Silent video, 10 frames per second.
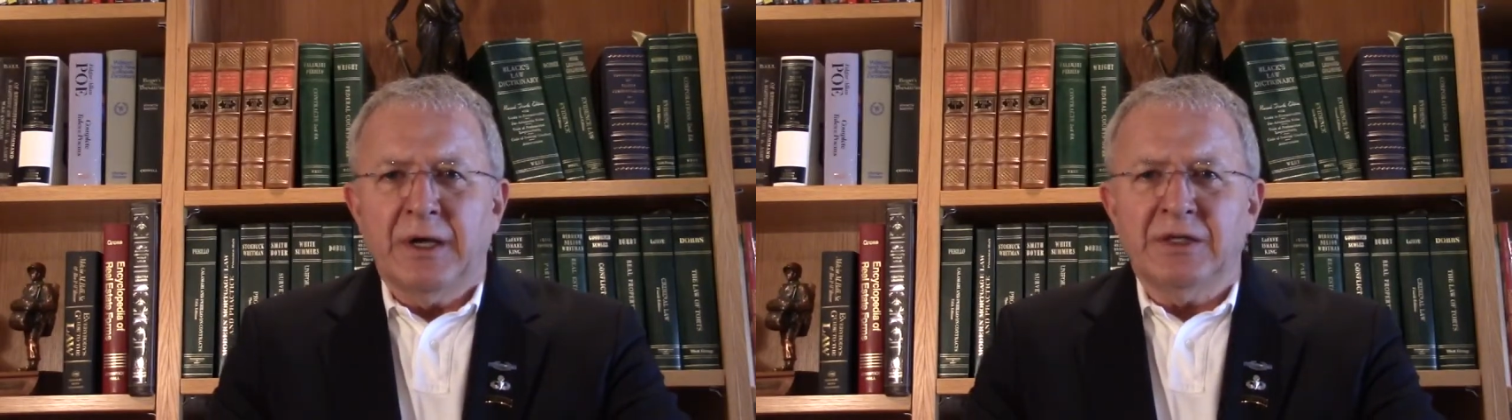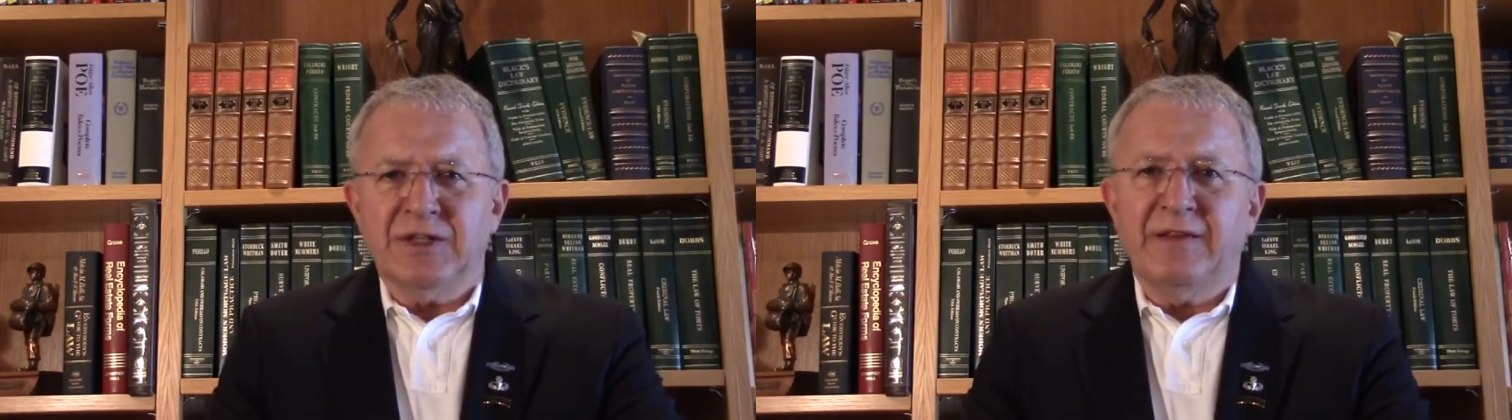
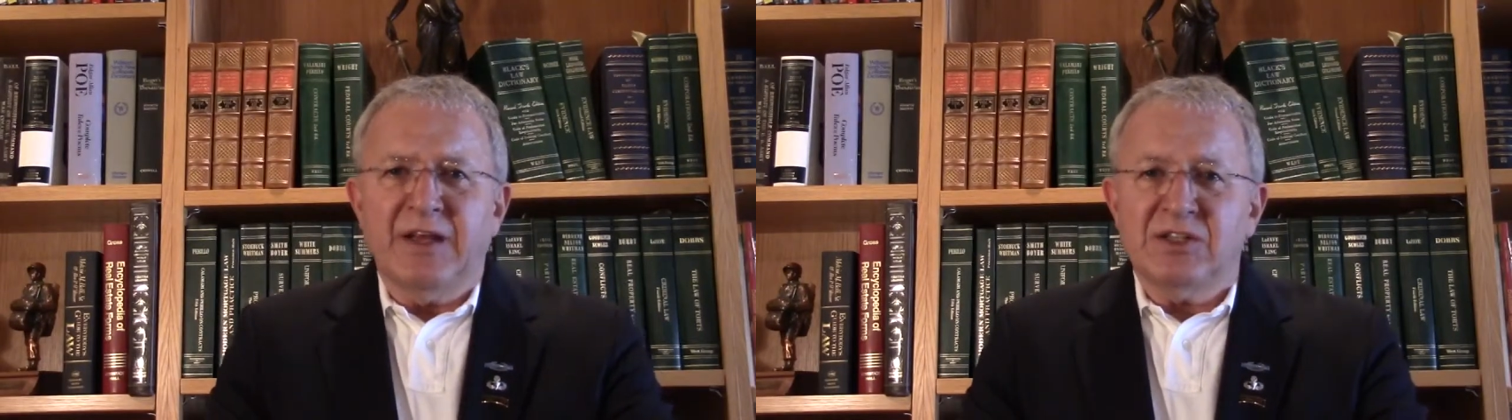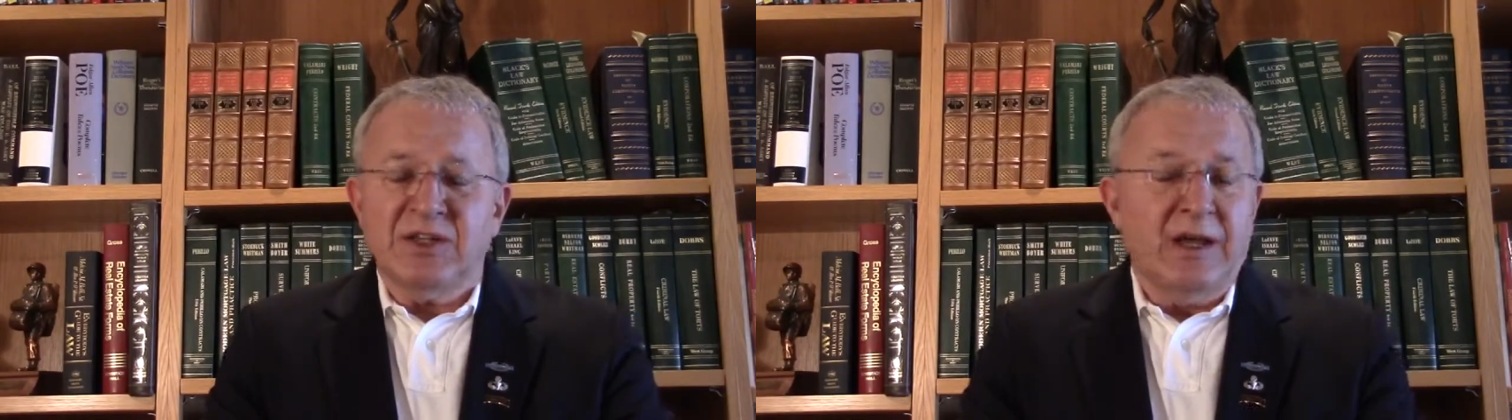is that
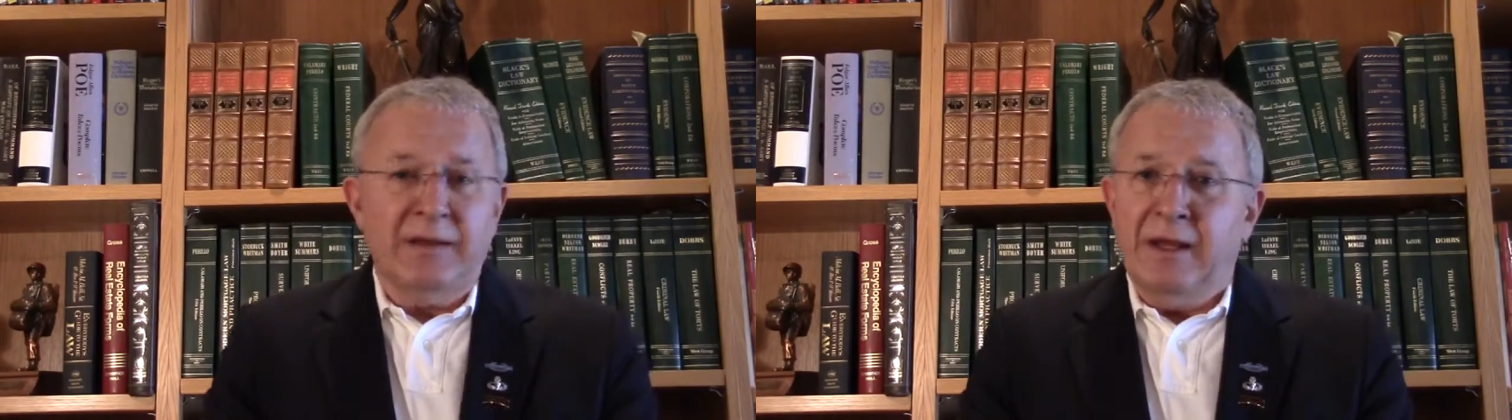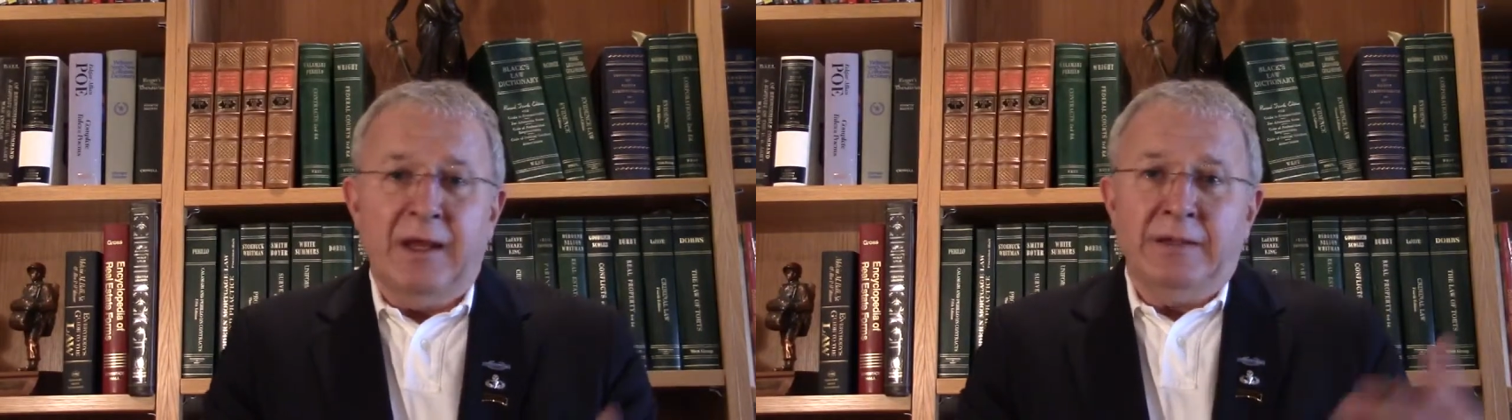they say
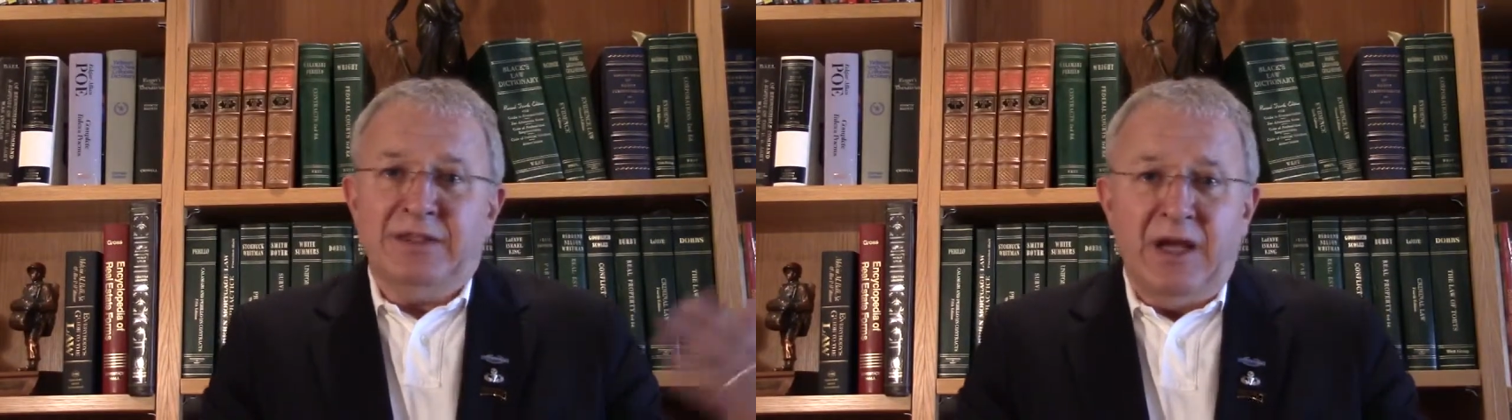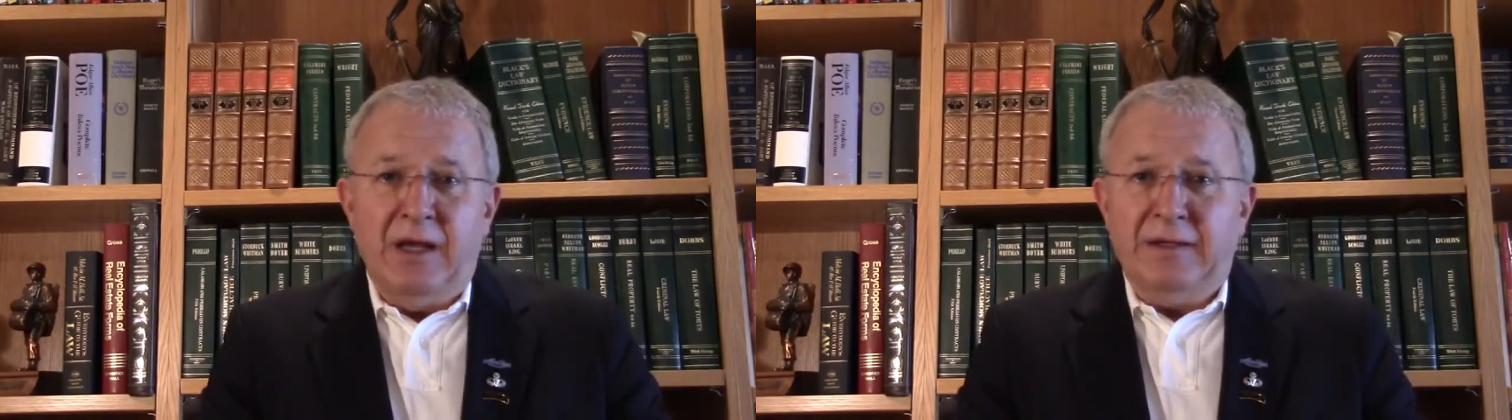
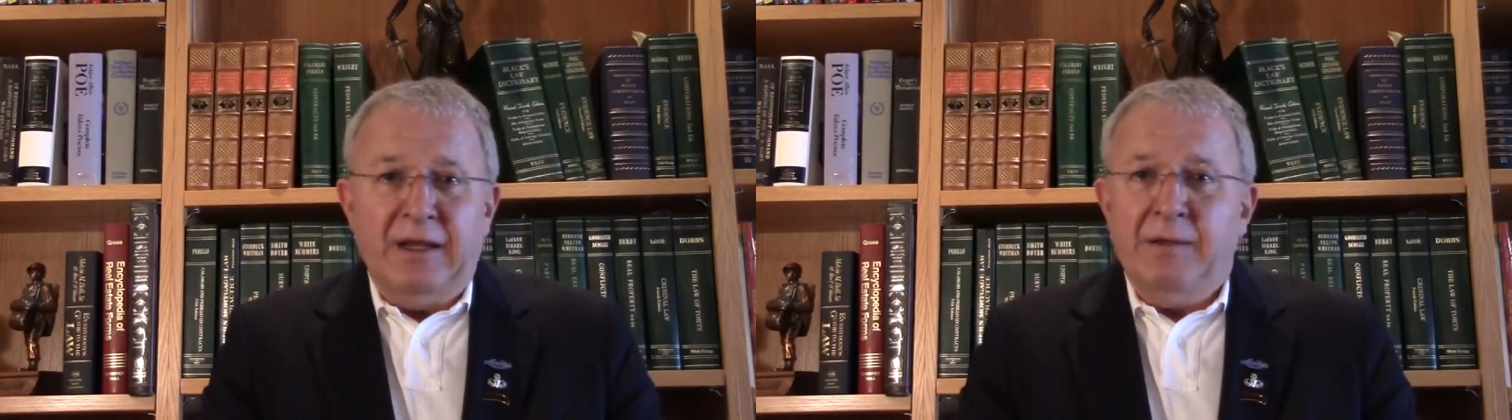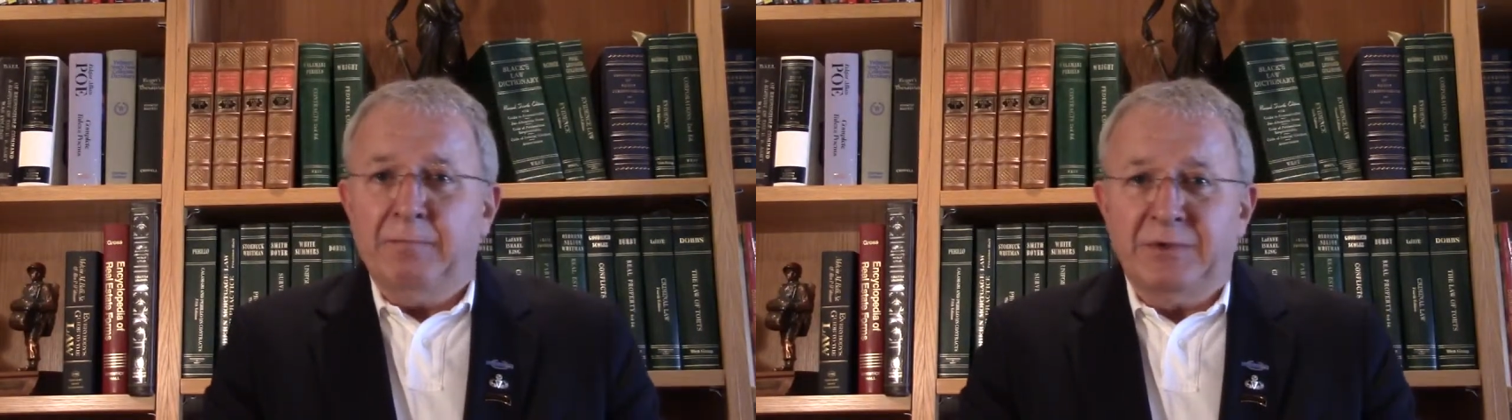
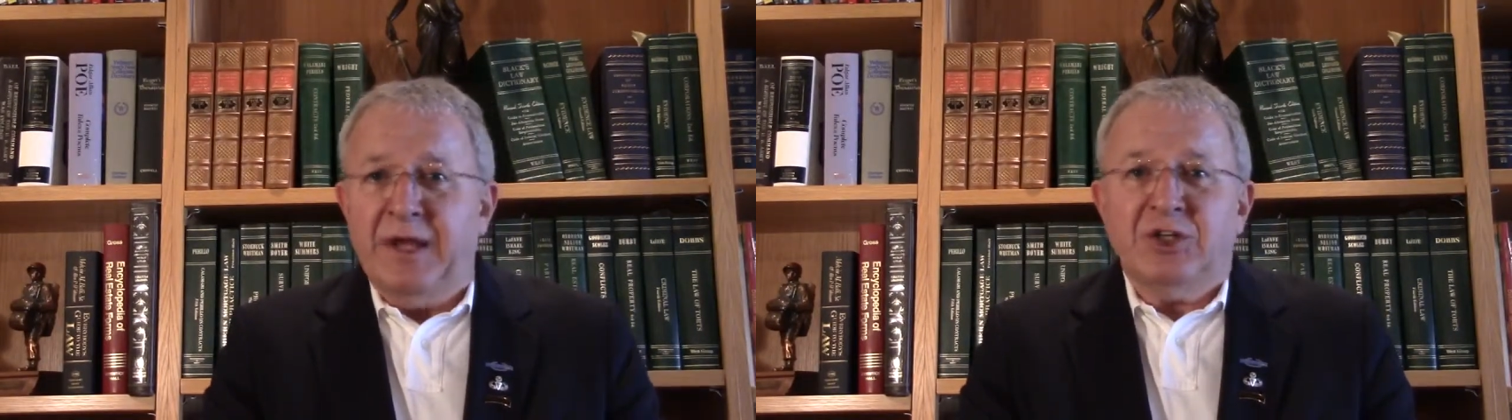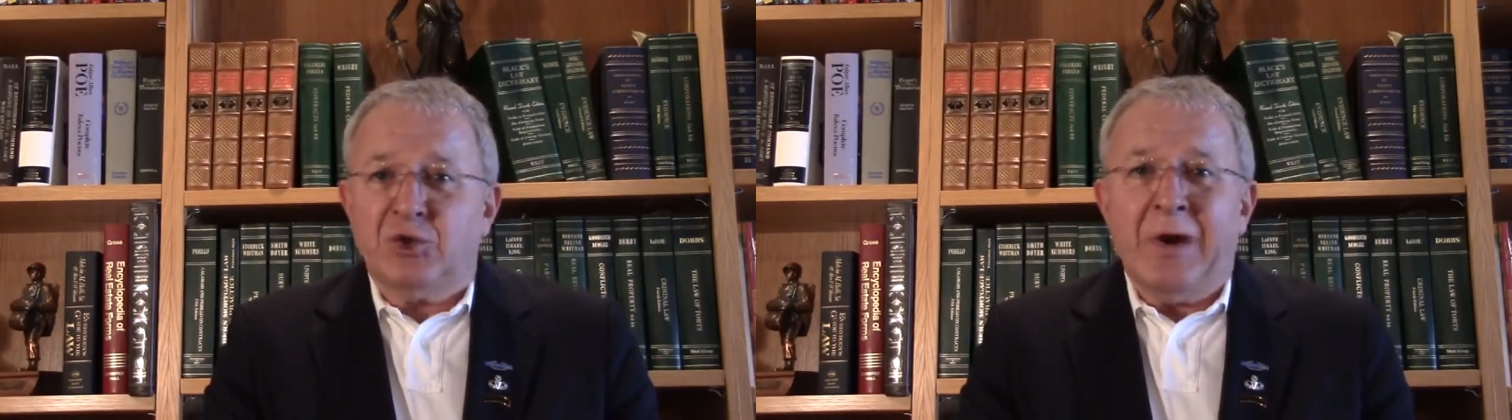
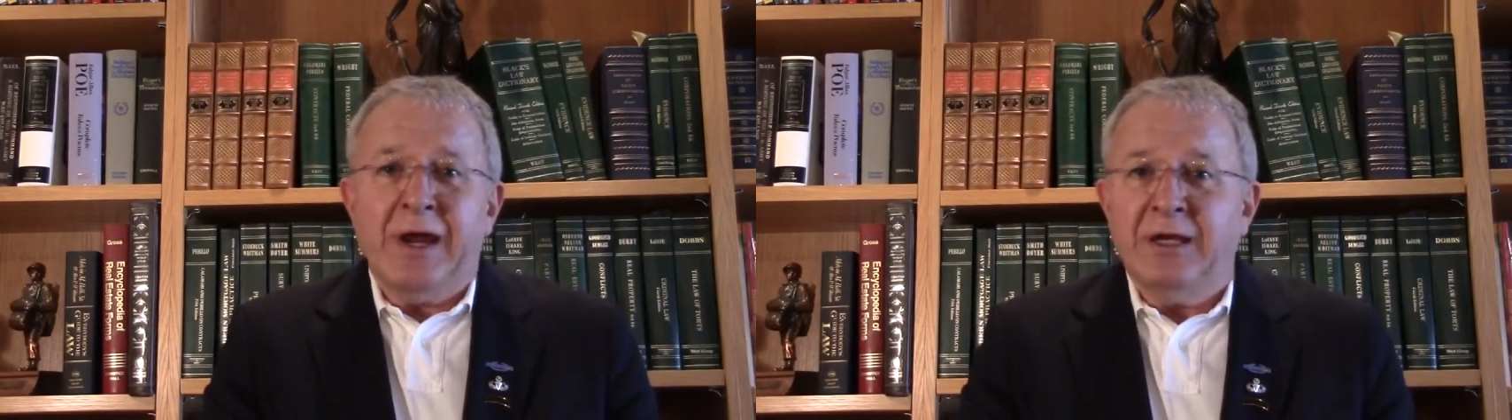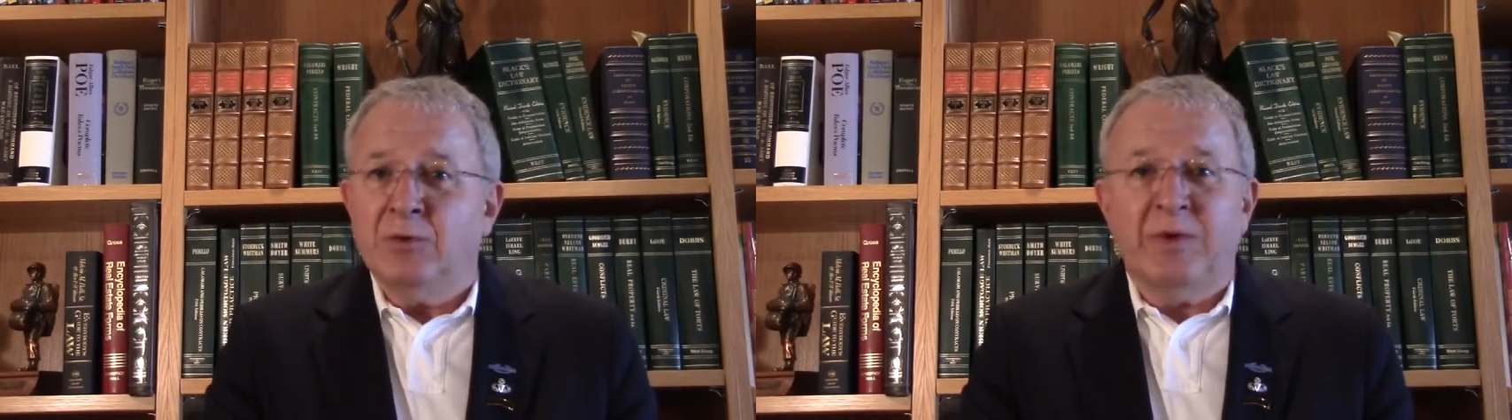they
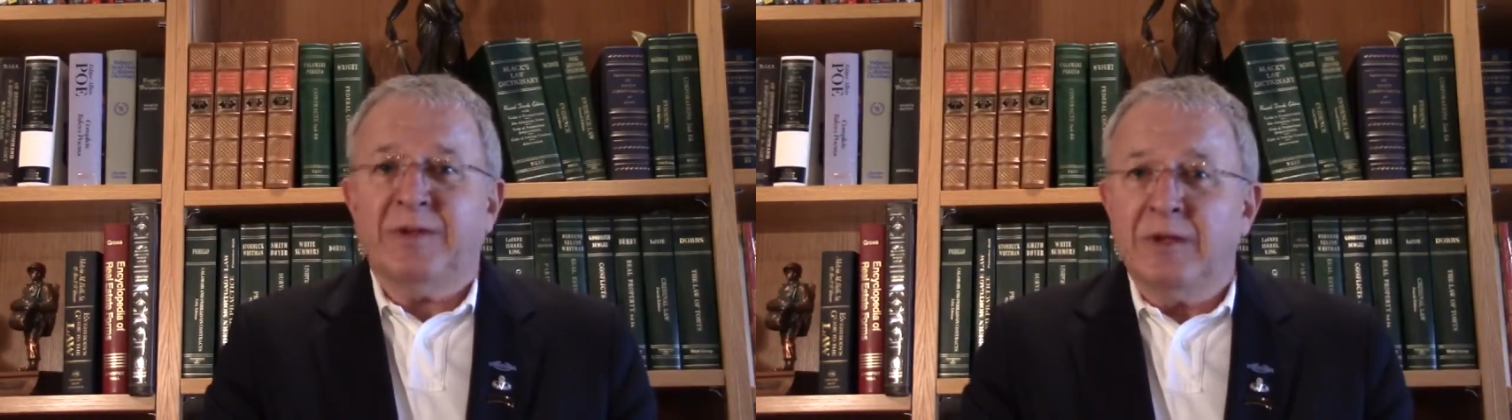trained with